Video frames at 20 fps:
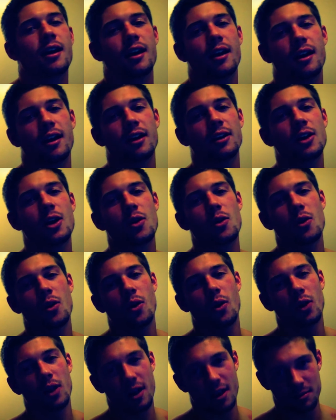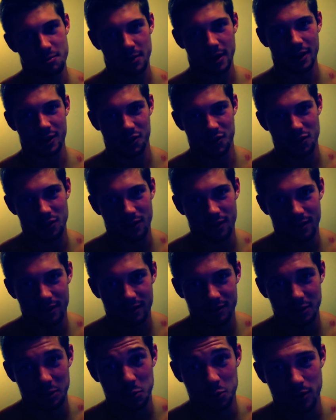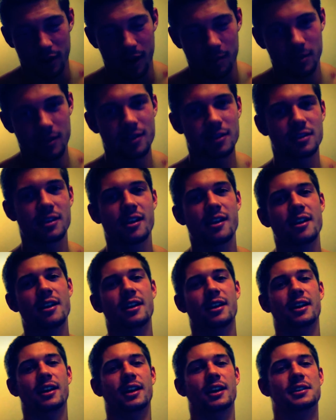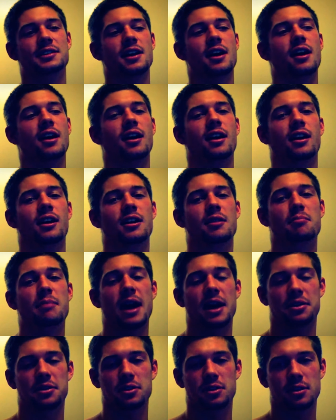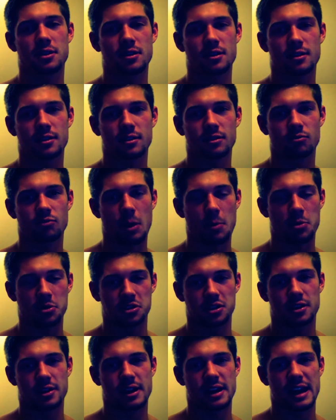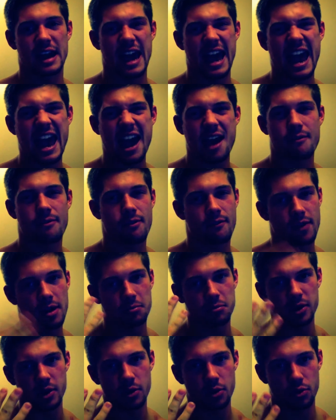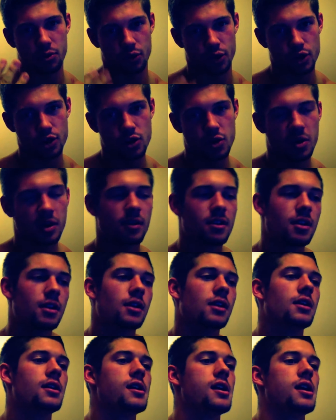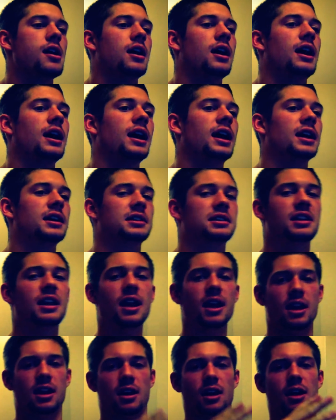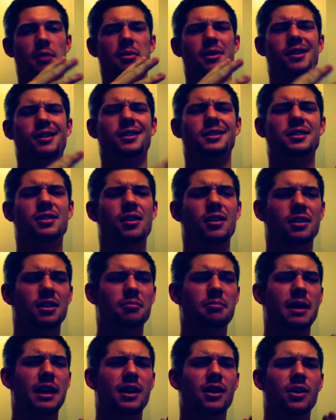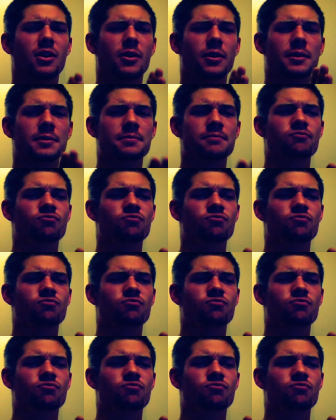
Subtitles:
Hello, hola, and bonjour, subscribers. It's Matthew here, representing half of MB3, and today I'm here to talk about